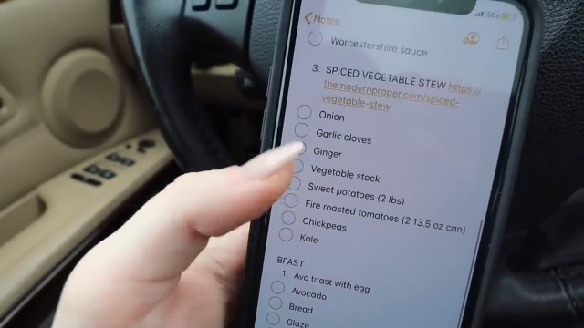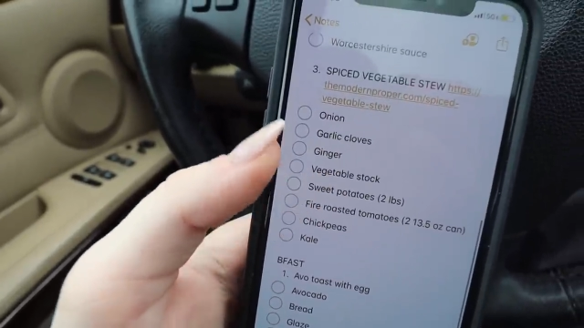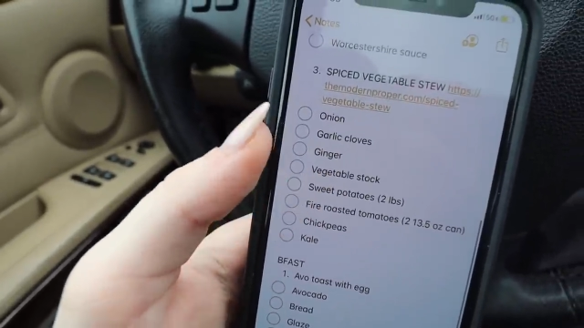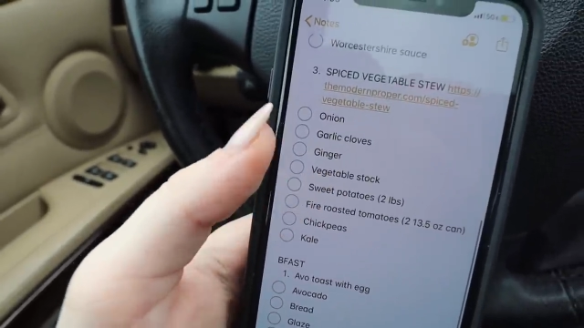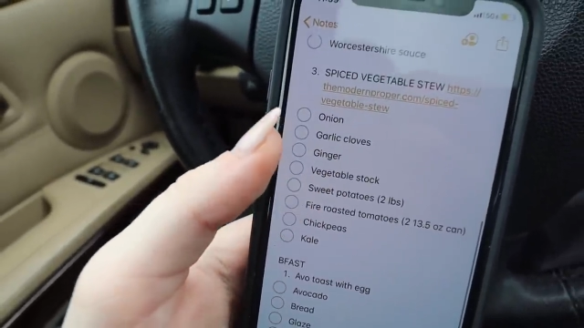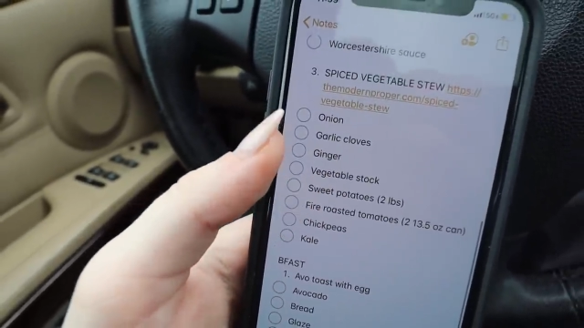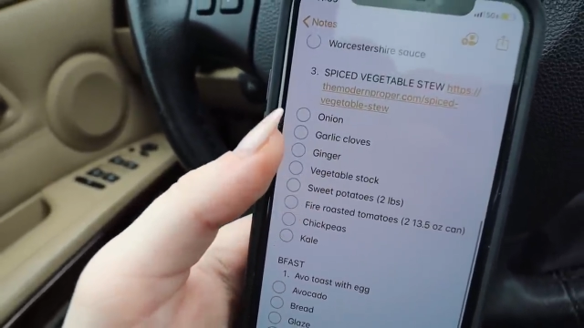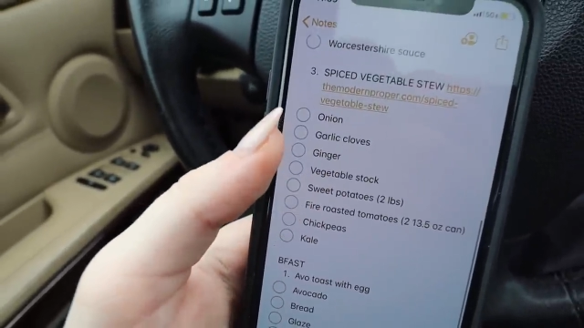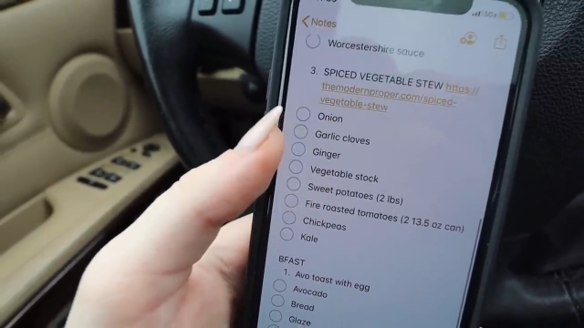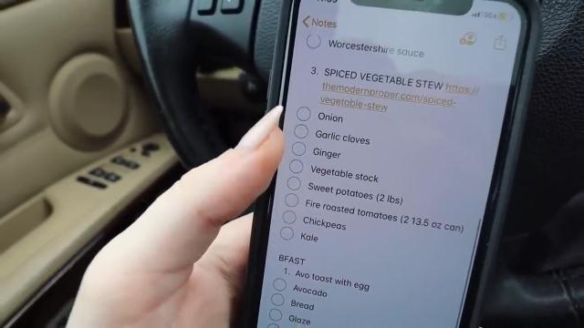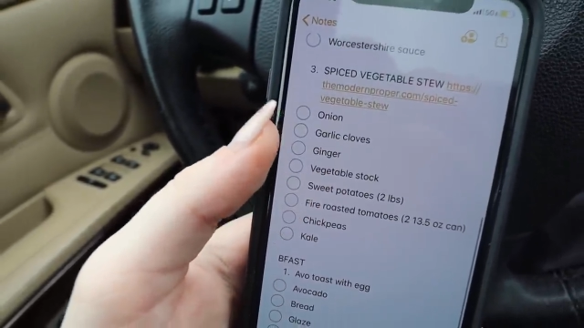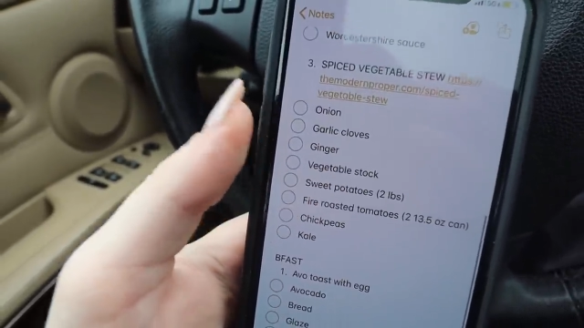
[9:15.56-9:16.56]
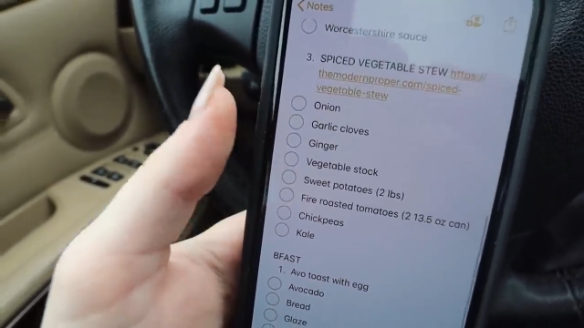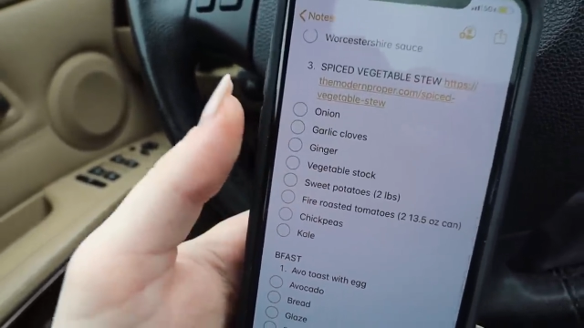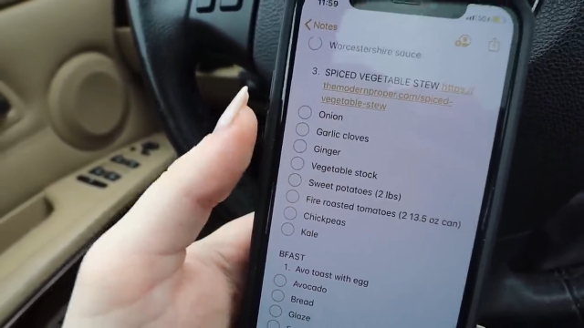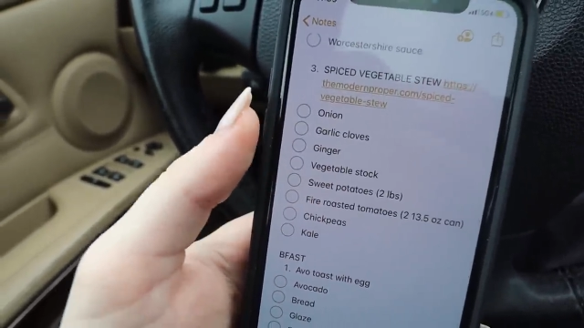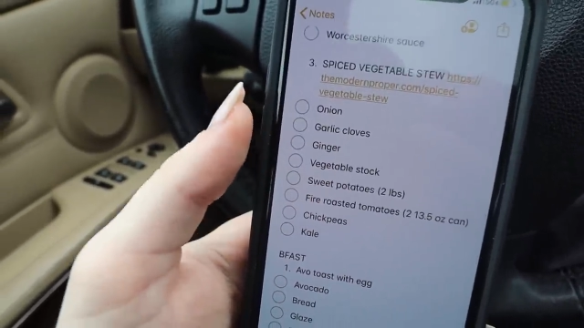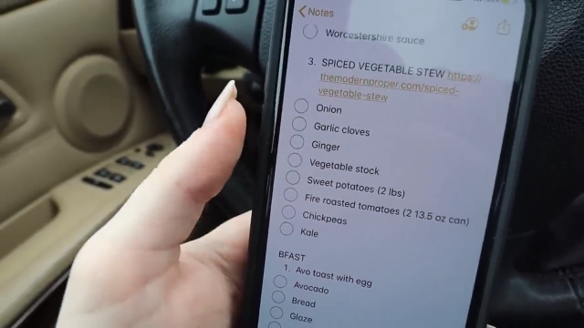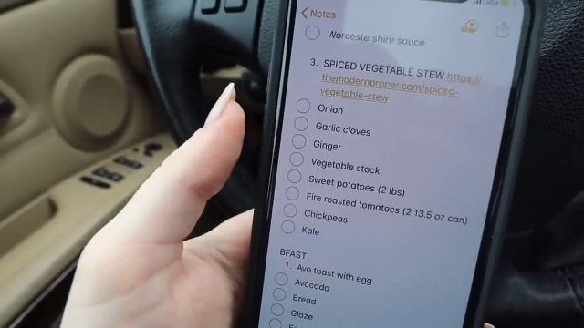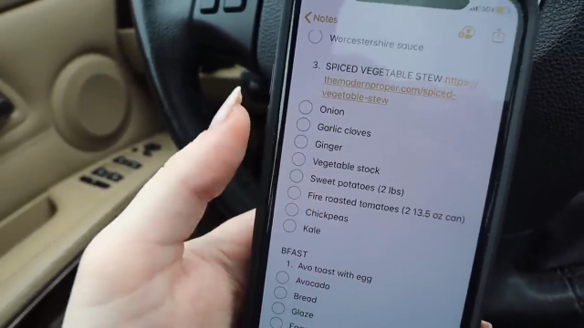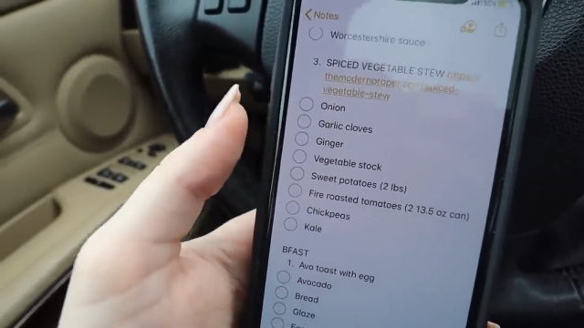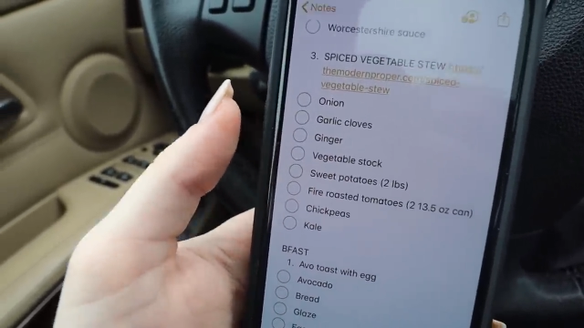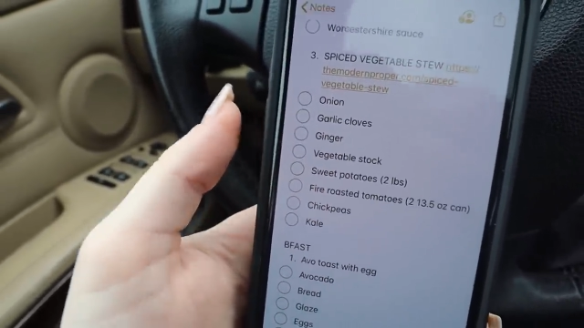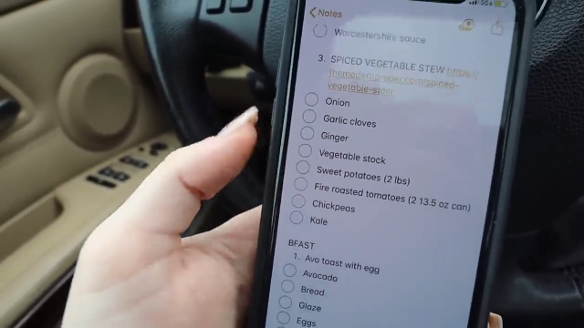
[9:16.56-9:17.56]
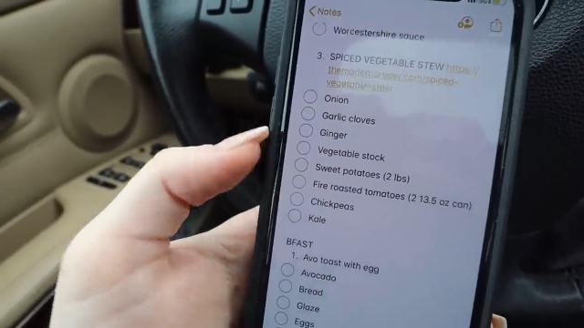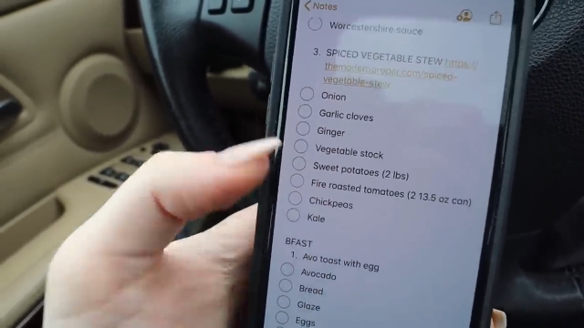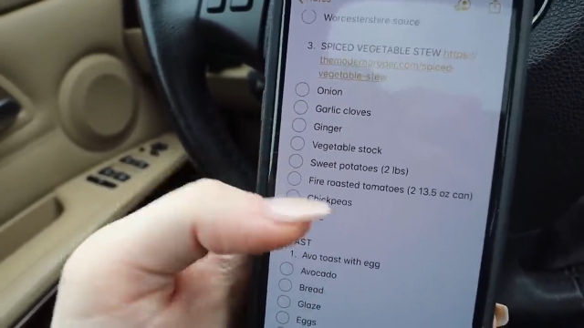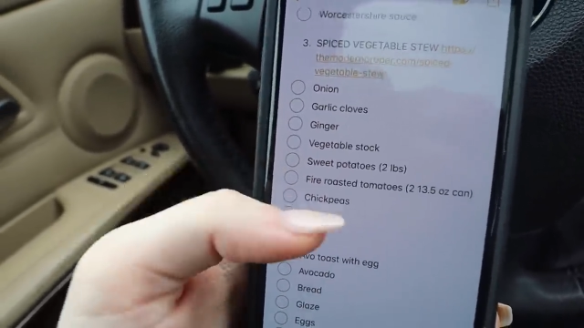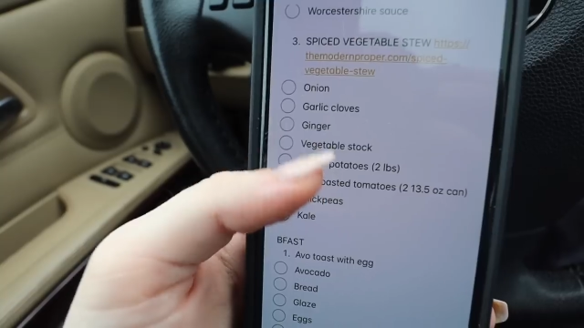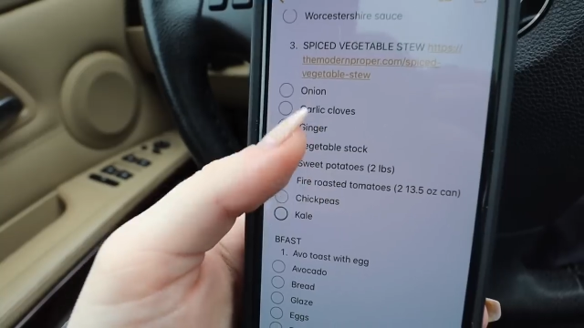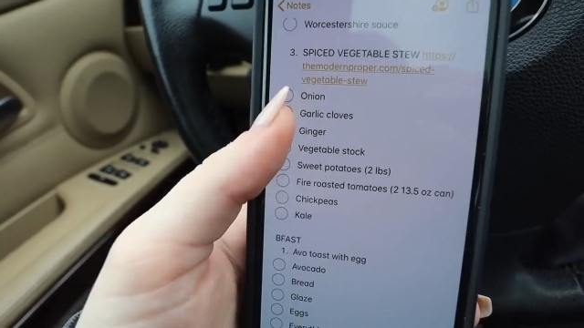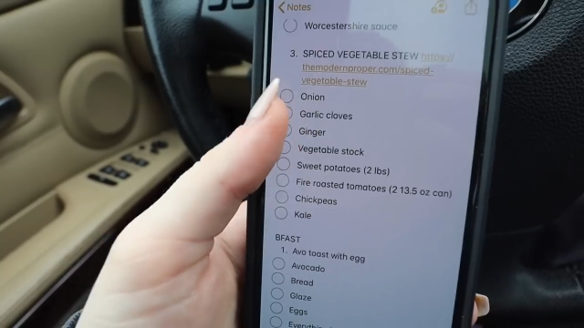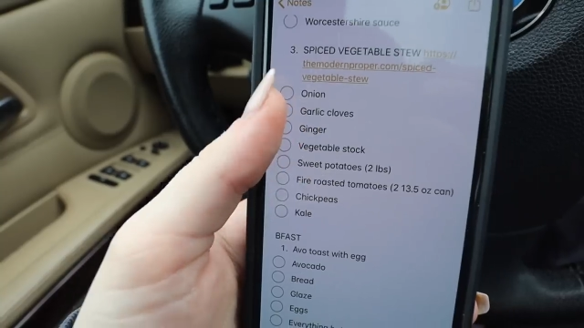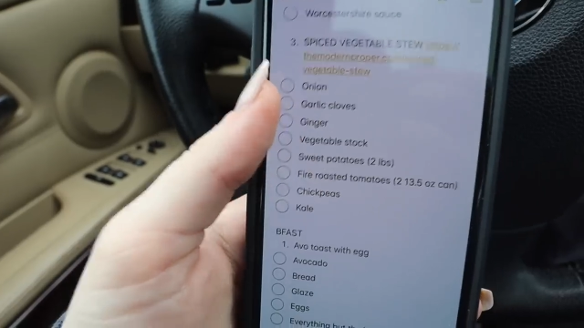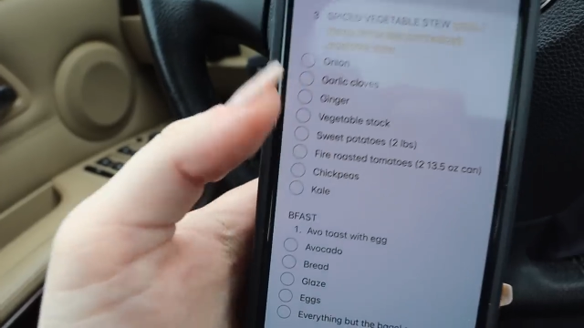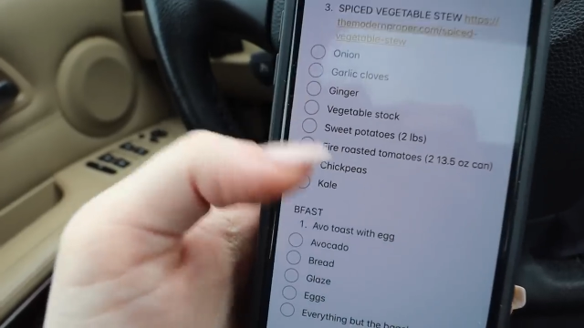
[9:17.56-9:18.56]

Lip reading: Nobody's mouth can be seen.